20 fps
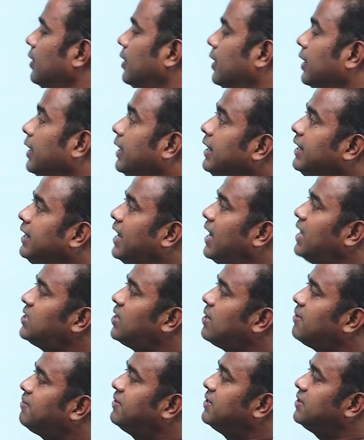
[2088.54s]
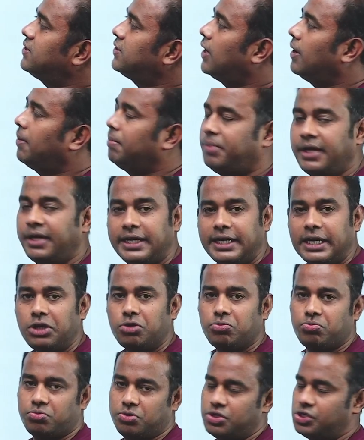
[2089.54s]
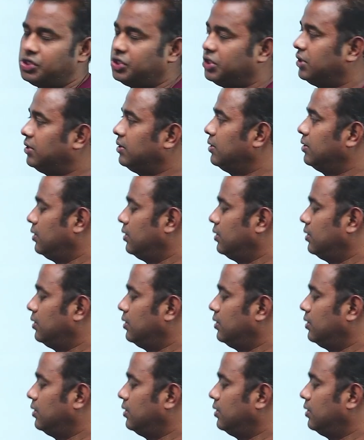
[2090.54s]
in case of this predicative position,